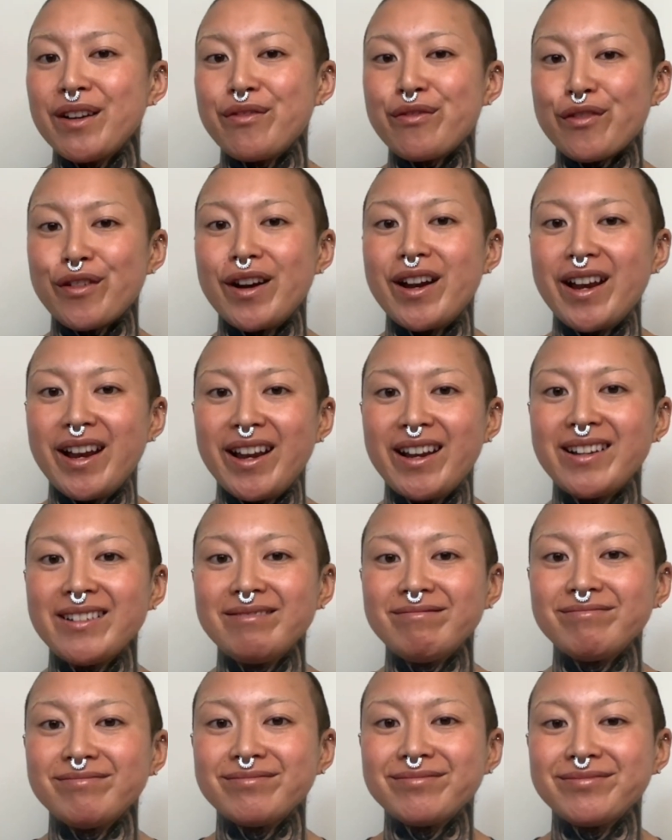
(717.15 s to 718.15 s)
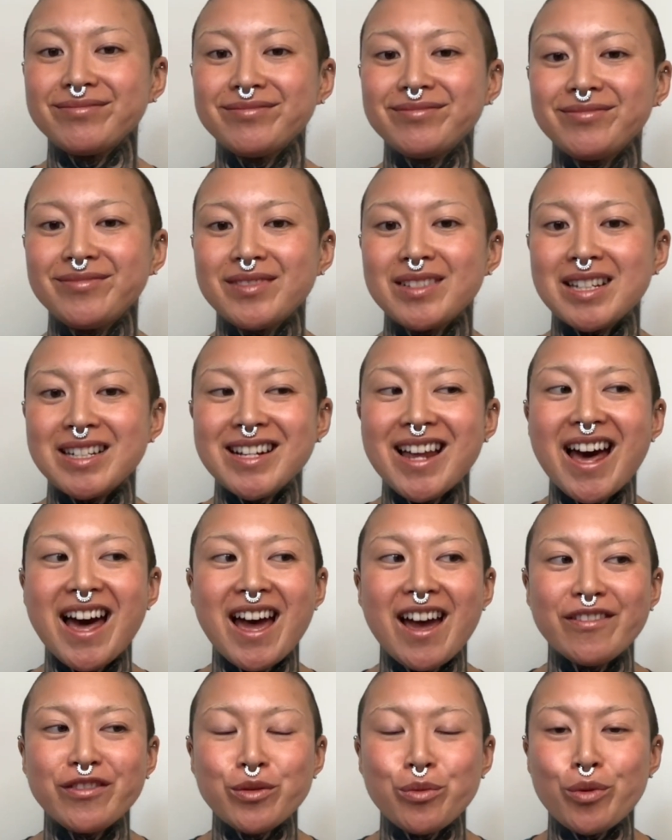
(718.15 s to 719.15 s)
freeing to not
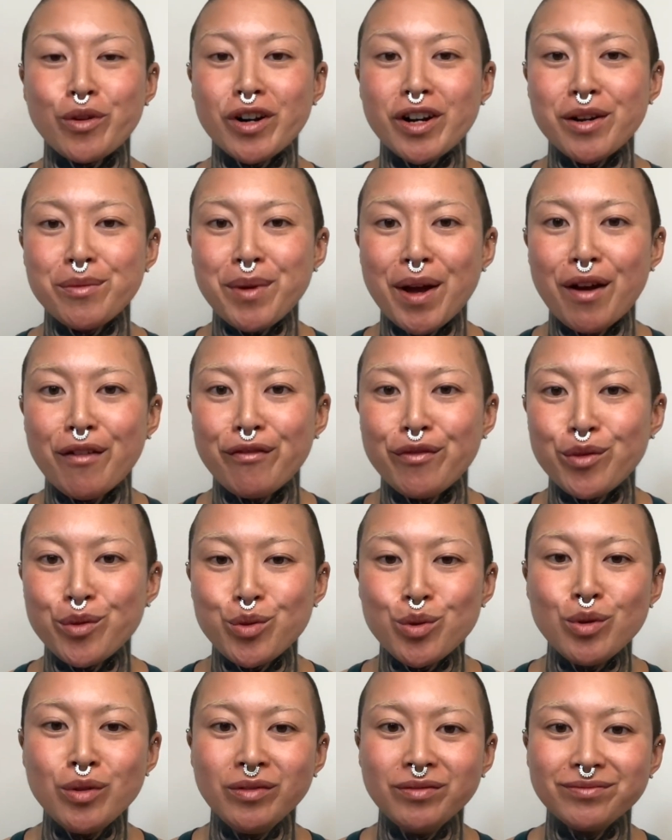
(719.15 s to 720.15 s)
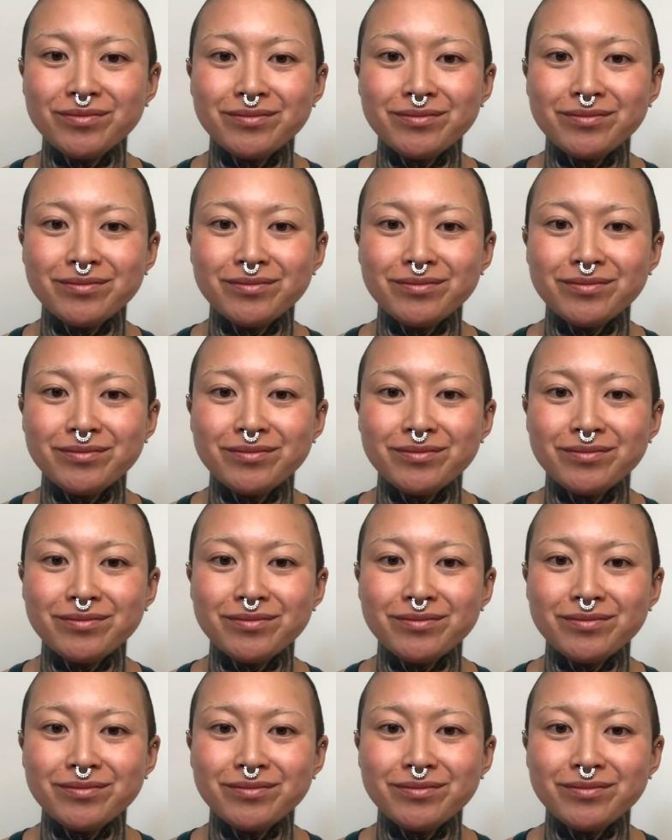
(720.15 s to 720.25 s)
have to worry about food.